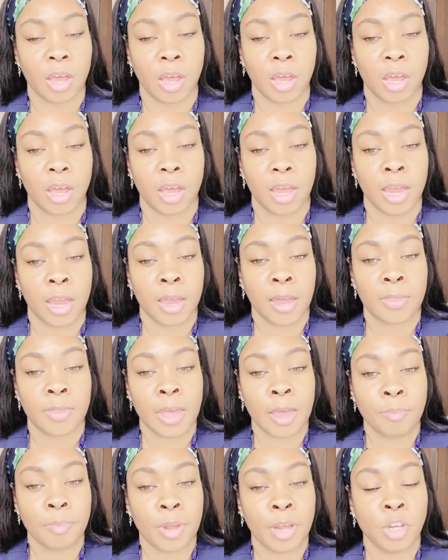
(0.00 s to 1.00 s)
And
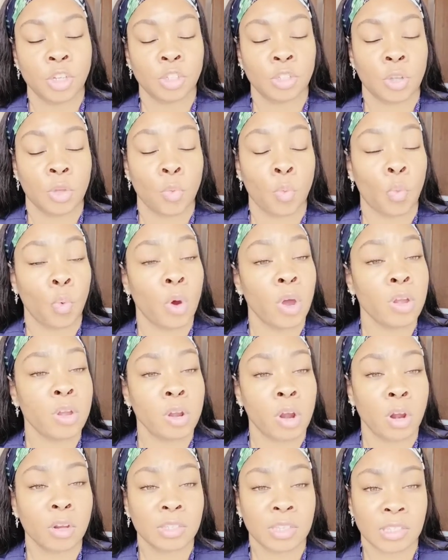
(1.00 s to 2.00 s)
that means one
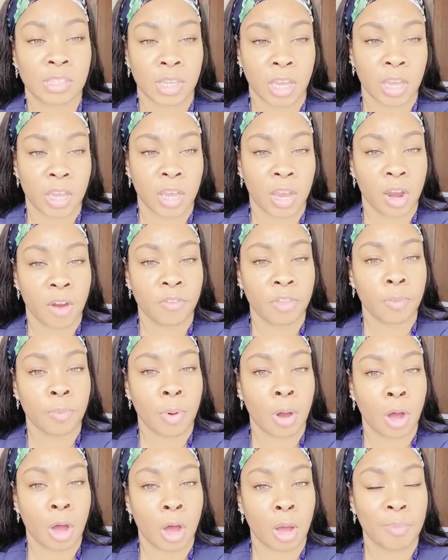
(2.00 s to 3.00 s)
nurse is taking care of the
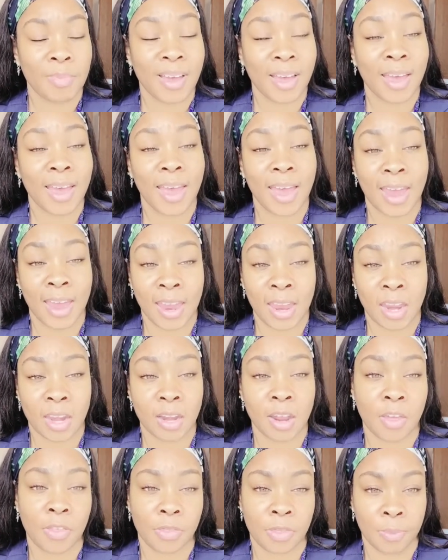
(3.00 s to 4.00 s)
mom and
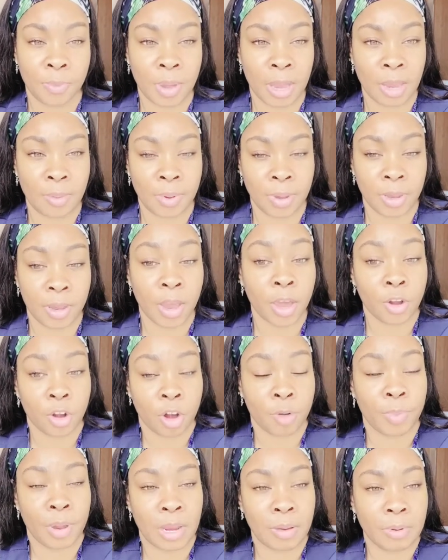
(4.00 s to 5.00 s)
the baby and her
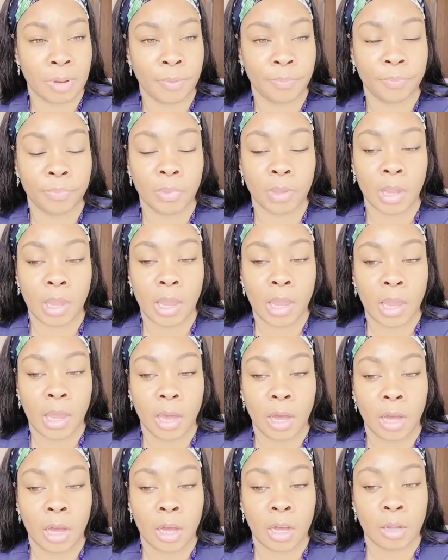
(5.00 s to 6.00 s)
baby.
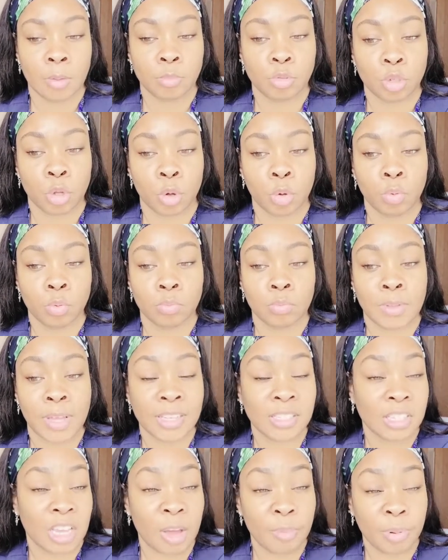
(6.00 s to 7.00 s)
Um, so that's
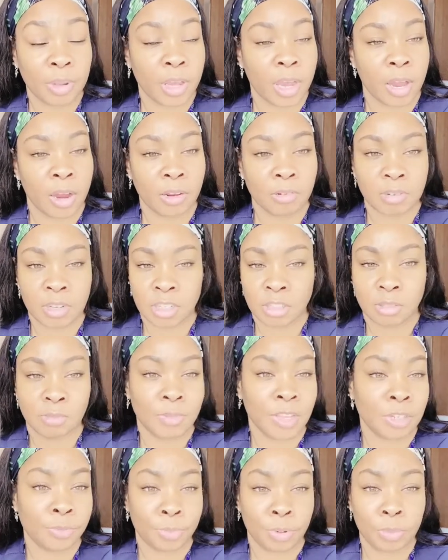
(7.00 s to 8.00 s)
couplet care. That's
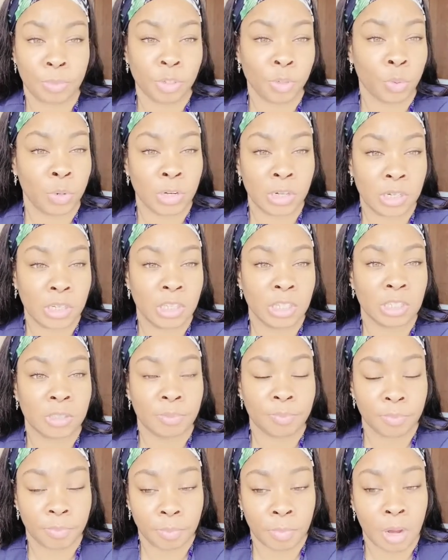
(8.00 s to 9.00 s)
that's pretty much what it is.
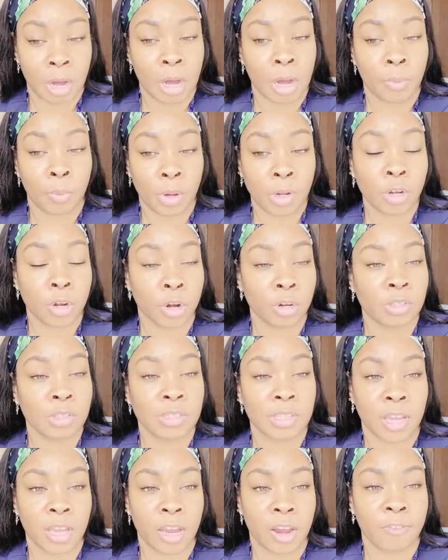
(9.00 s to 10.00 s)
Mom, one nurse is
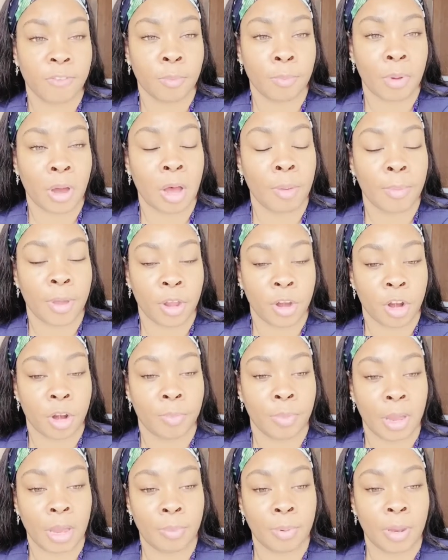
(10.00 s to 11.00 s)
taking care of the mom and her
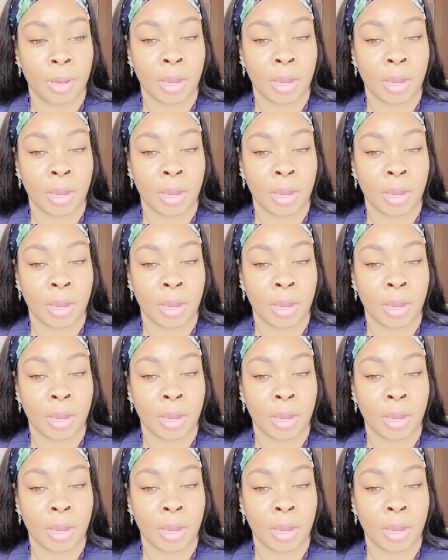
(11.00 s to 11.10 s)
baby.